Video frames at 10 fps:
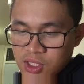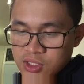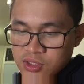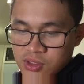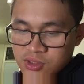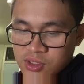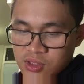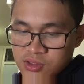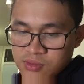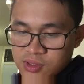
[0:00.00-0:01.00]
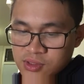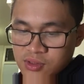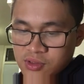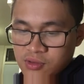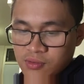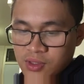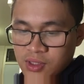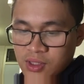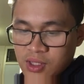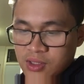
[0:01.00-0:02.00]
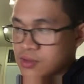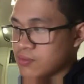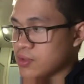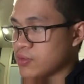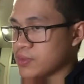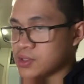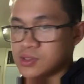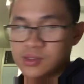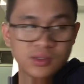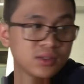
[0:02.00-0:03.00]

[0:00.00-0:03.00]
each of your skeletal muscles are doing at the moment.